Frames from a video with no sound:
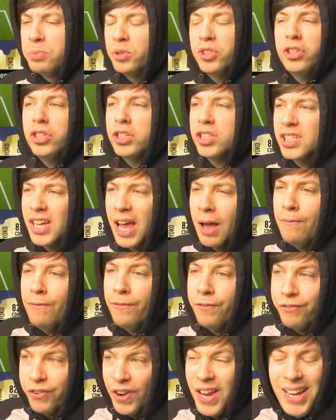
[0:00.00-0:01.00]
but just I'm
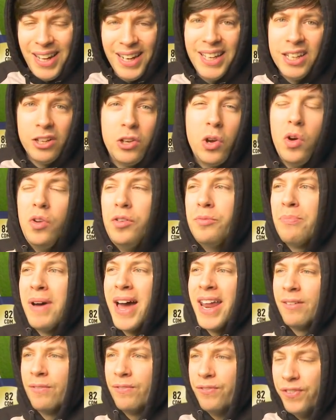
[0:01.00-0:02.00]
feeling good,
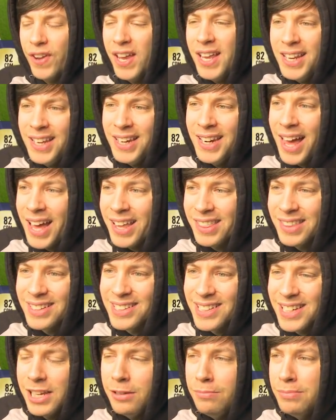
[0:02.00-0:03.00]
man. I'm feeling like the
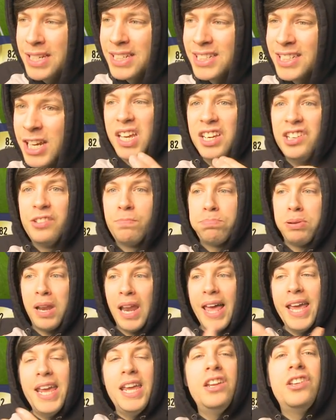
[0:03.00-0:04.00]
team is
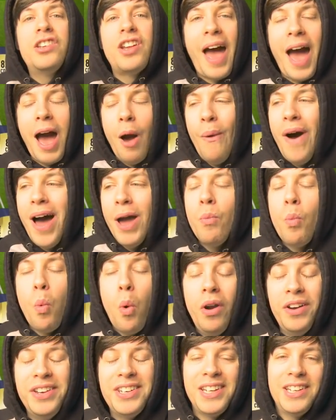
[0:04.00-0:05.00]
playing to how I
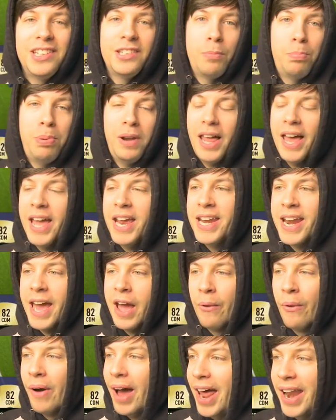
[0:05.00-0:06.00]
want it to play
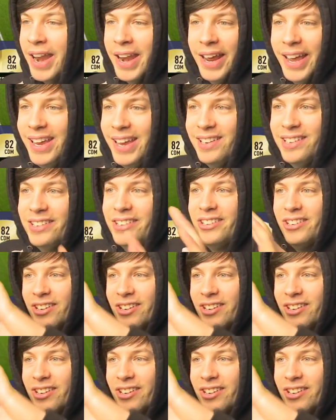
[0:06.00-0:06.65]
now. And it's